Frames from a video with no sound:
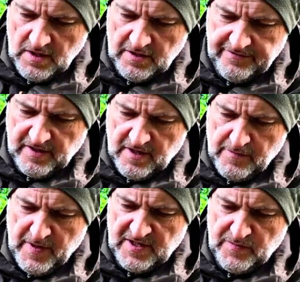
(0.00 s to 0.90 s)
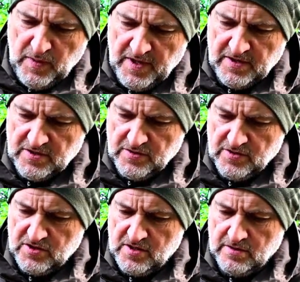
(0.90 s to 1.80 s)
I do find that the base plate sort
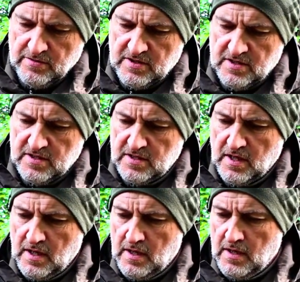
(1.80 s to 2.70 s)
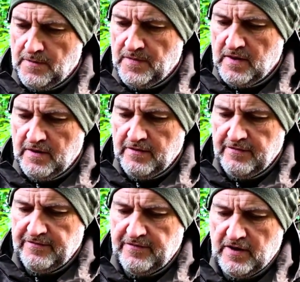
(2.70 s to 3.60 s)
of struggles to stay
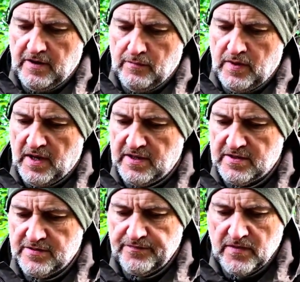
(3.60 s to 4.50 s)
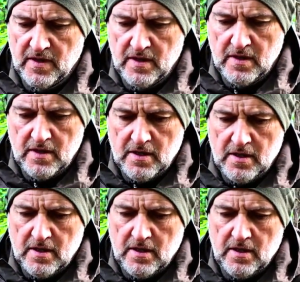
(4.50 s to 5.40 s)
fully in place
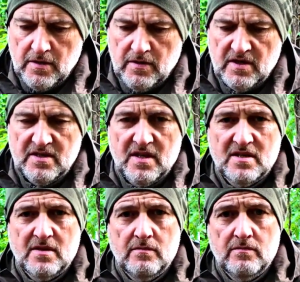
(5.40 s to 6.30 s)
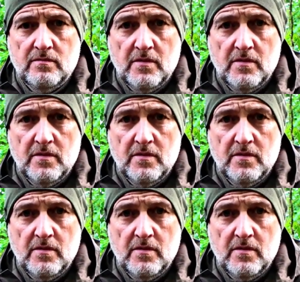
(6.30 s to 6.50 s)
because there's some